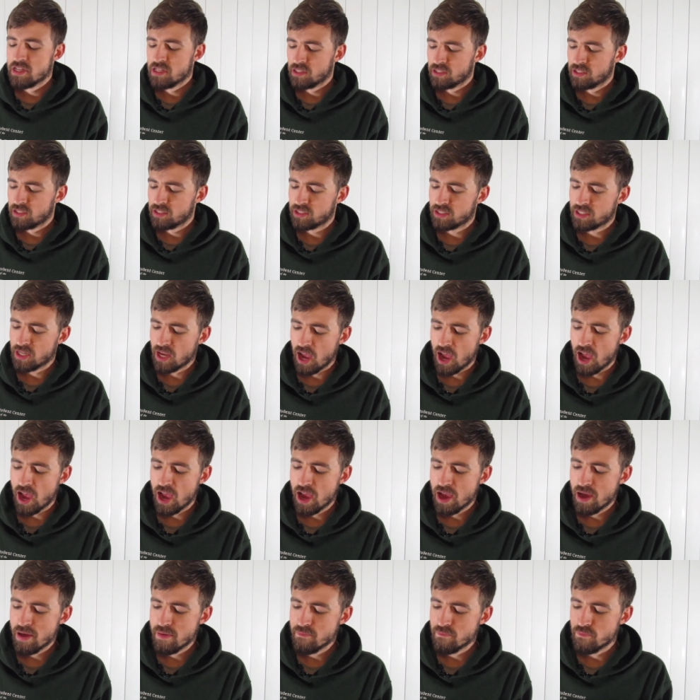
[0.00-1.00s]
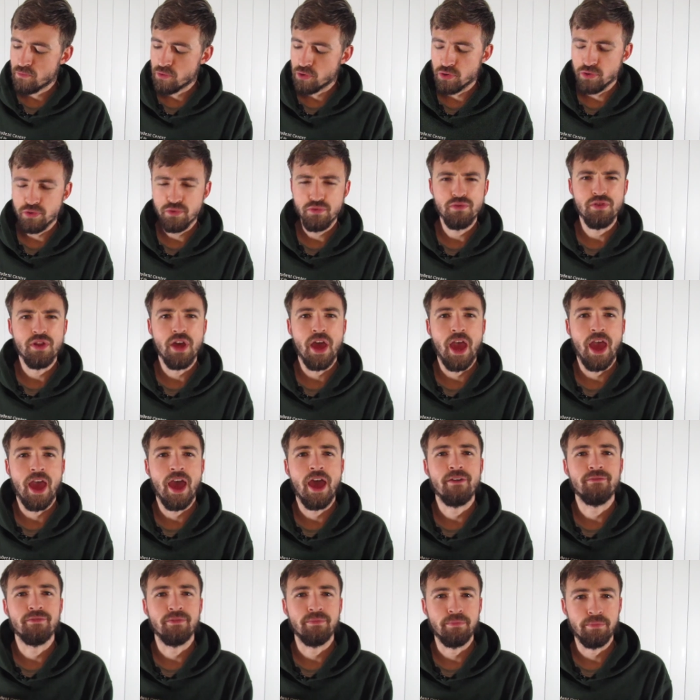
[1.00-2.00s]
It's time for you to
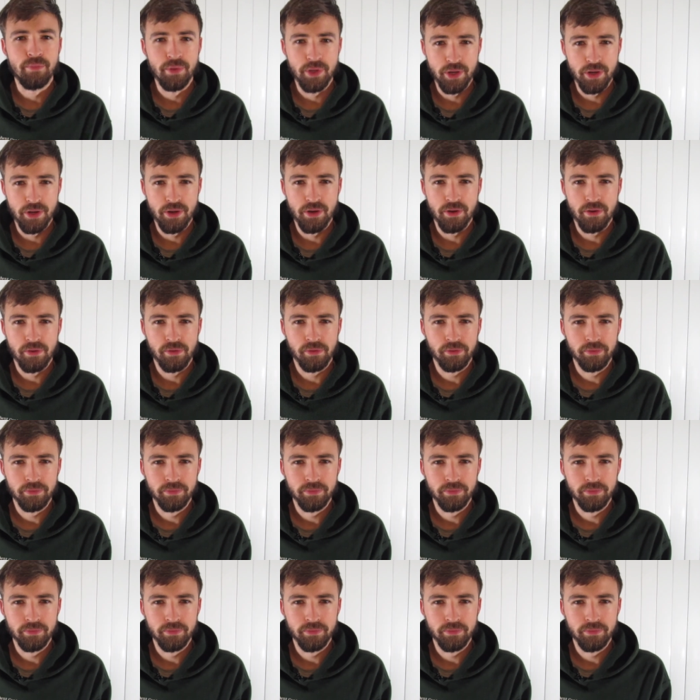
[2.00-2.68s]
have beer.